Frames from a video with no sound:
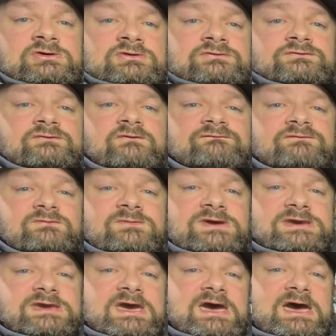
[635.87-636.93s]
So for
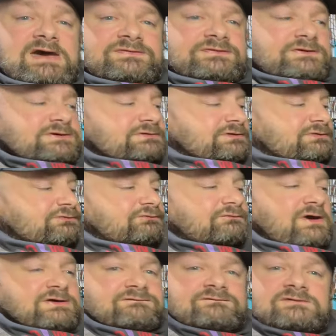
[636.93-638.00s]
me, I think this
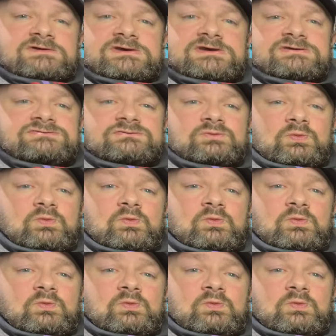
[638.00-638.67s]
rifle is